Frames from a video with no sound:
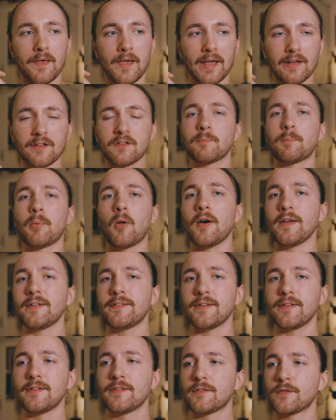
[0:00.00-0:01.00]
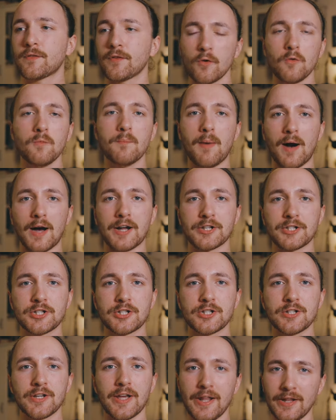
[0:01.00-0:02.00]
exploited too
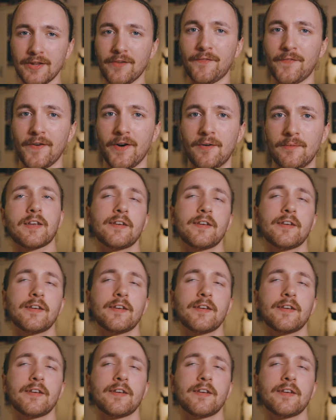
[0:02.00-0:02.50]
much in the film.